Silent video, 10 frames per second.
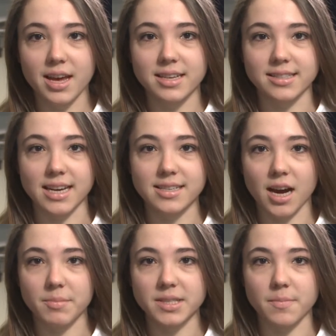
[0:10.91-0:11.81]
St.
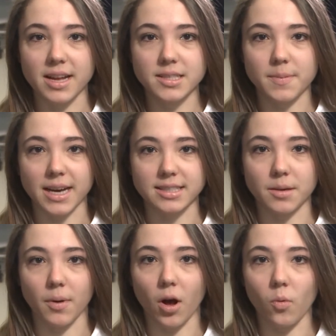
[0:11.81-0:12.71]
Thomas men's
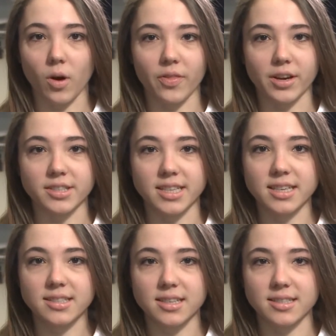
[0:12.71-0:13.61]
basketball won their
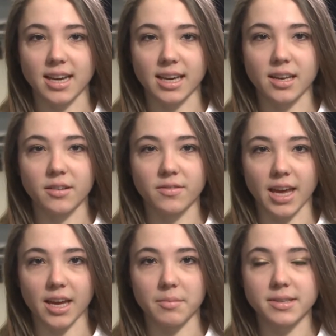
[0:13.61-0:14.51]
sixth consecutive game,